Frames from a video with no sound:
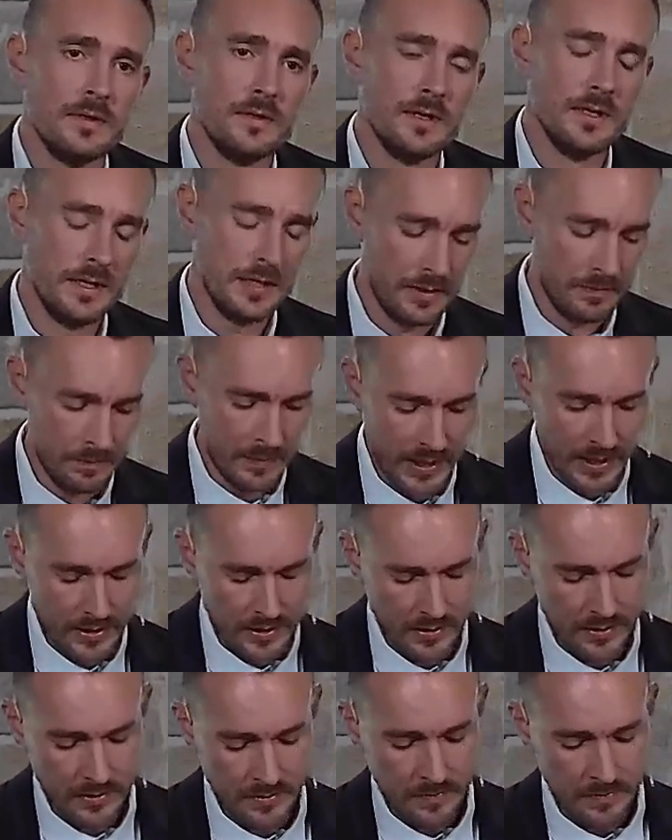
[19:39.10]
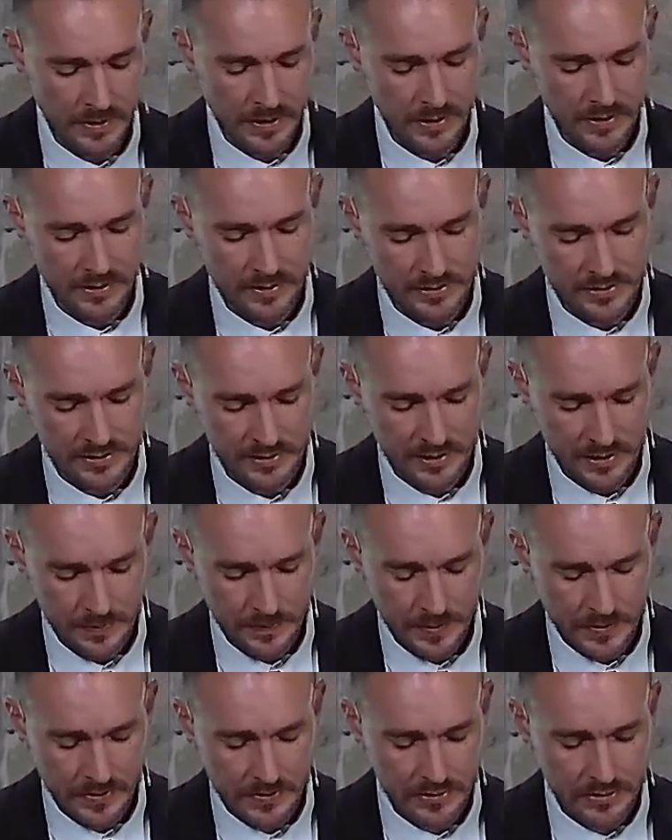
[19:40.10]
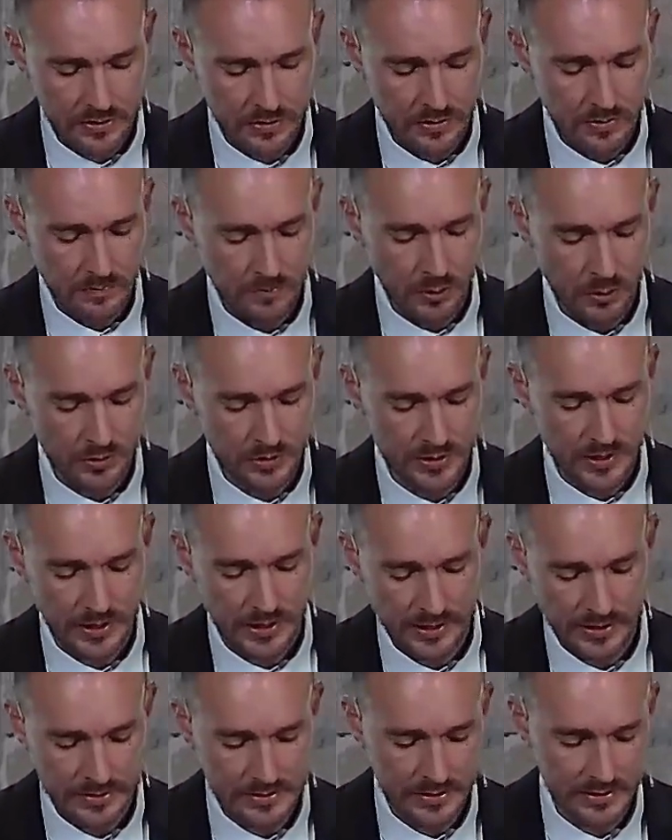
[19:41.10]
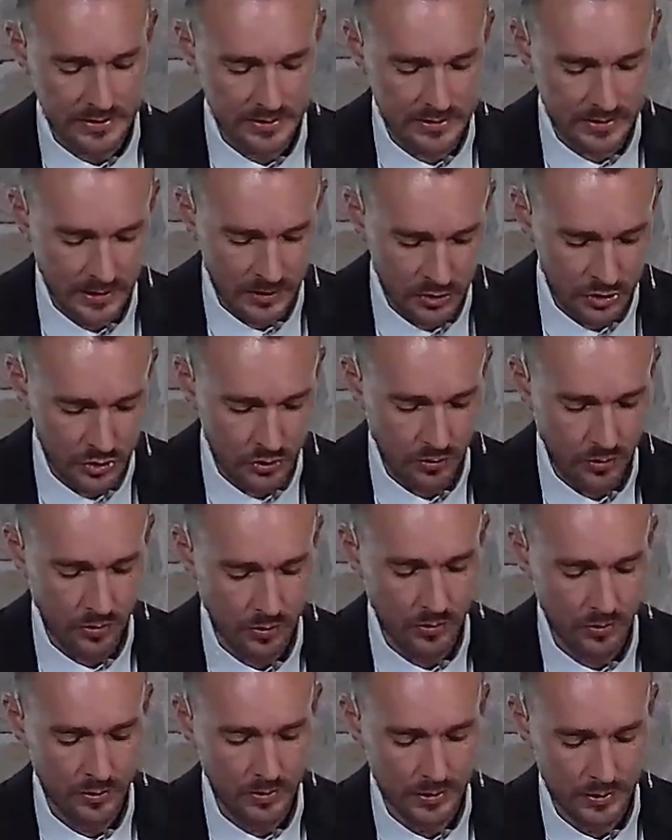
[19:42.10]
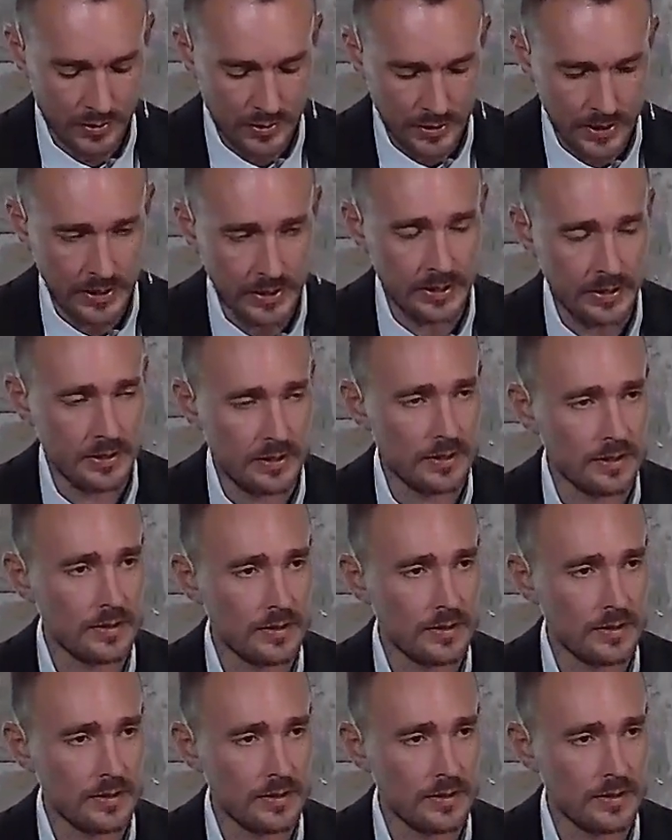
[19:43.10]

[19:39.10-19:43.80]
And he met him in his deepest, most existential need.